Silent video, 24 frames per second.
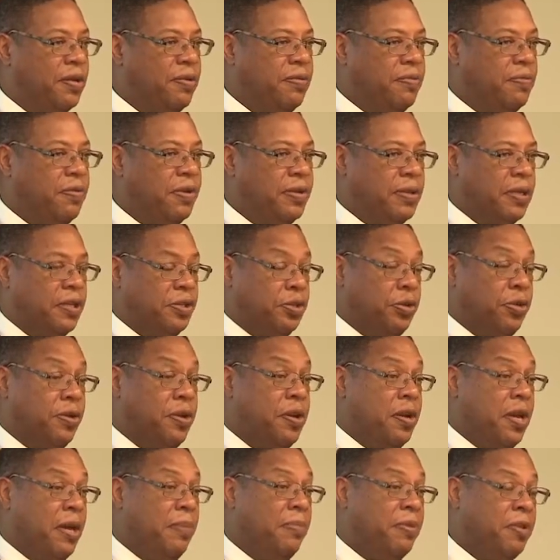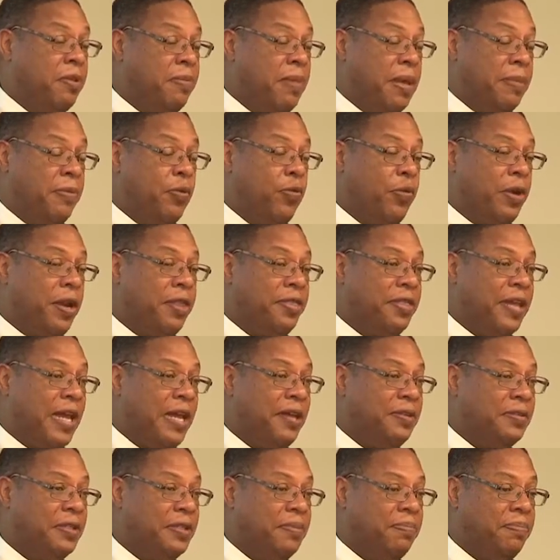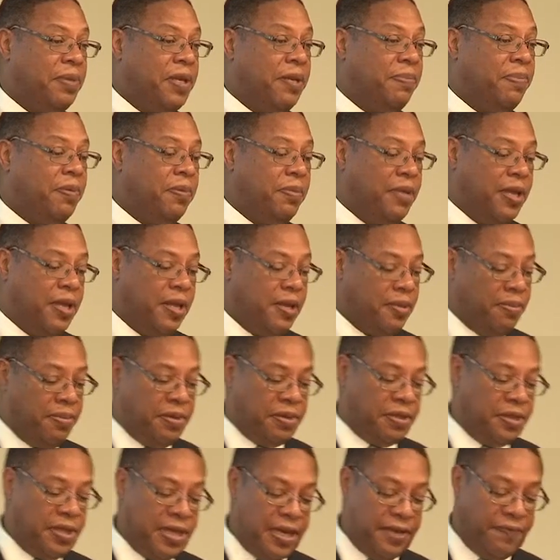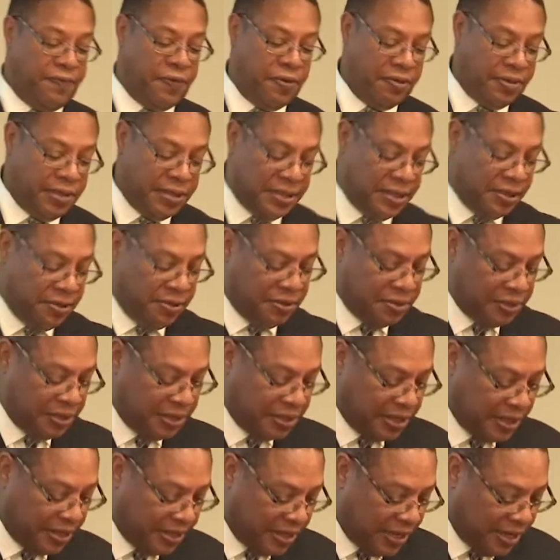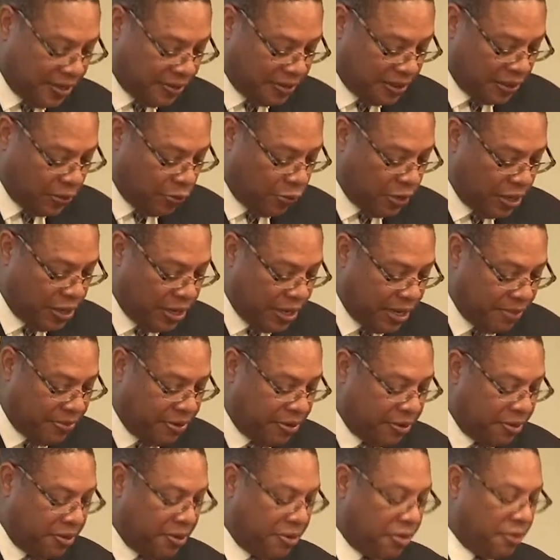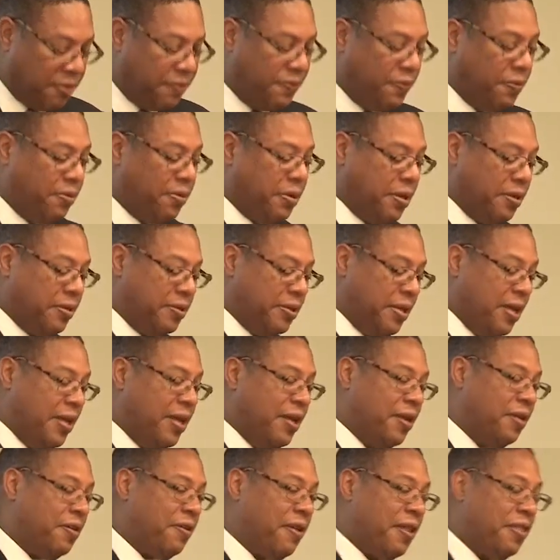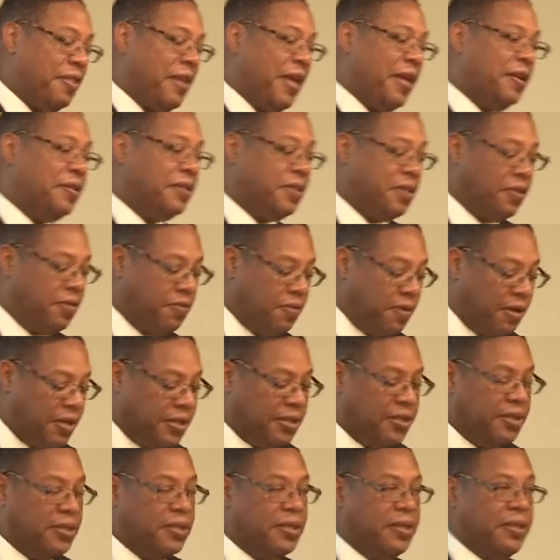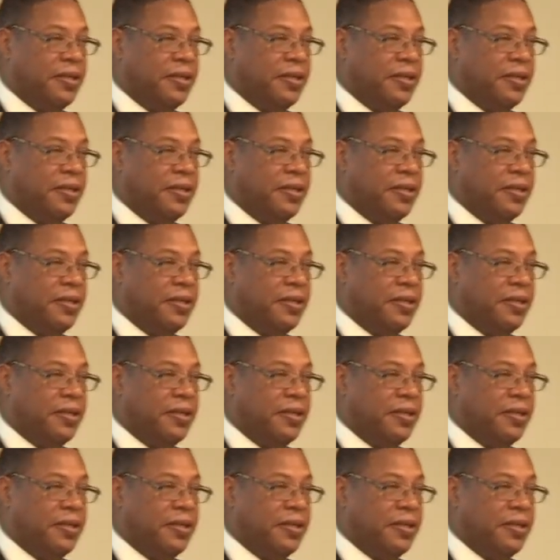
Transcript: You want a certain number, you maybe want 1,000 people, but you're not focusing on just 1,000 in one neighborhood, you're focusing on 1,000 across